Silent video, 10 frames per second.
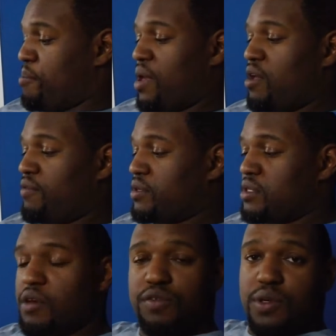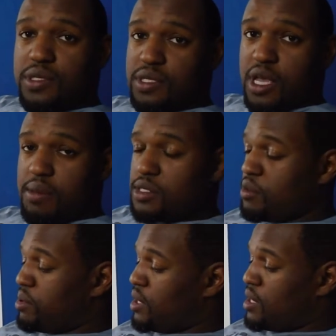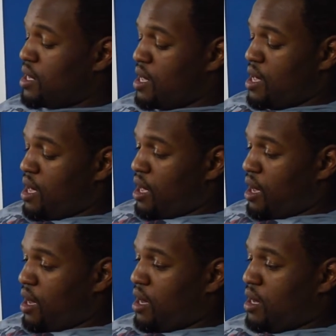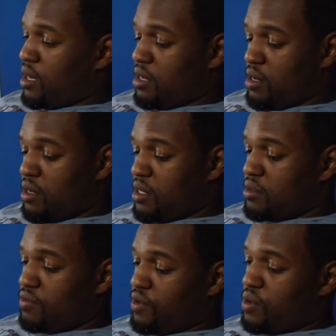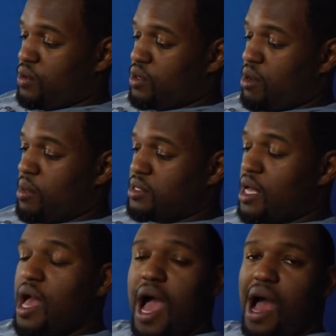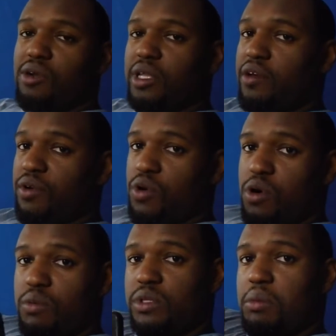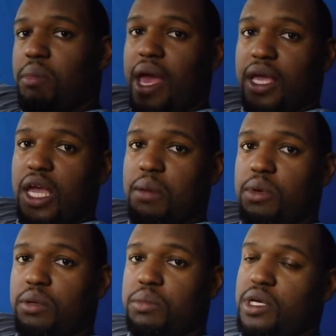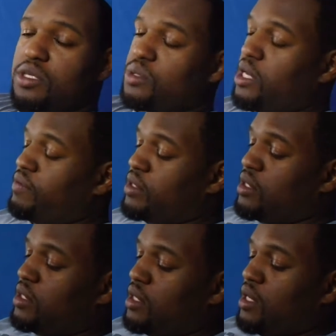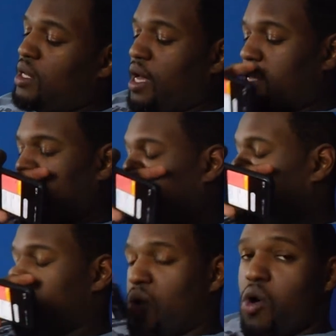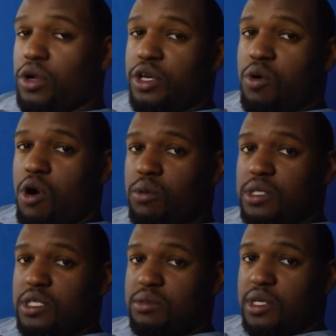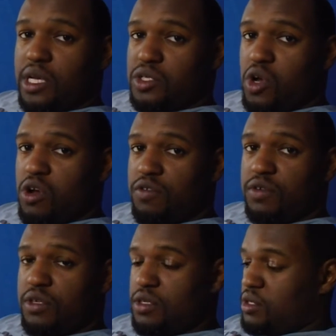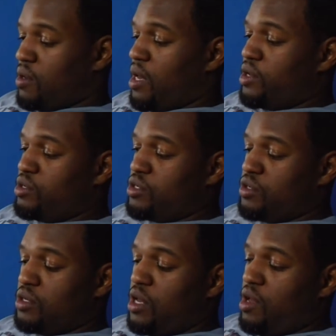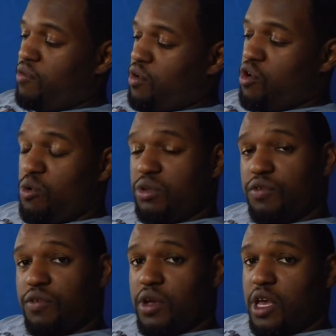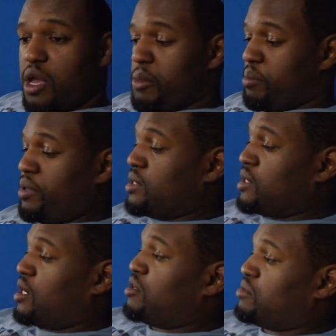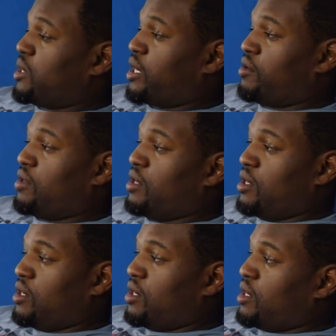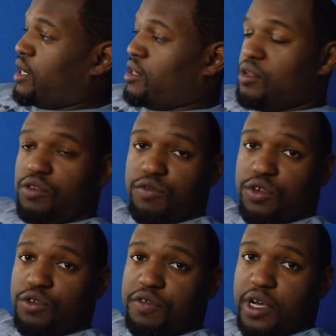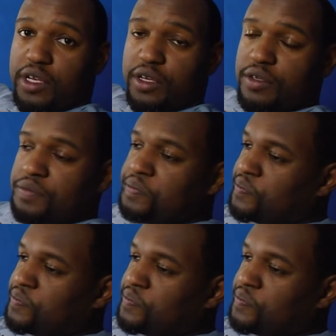pay for stuff using Samsung Pay. You know, I record all my stuff. I don't like recording with the back camera because whenever I do that, the audio always seems like it's off. So I usually record with the front camera, and plus it gives me like a little viewfinder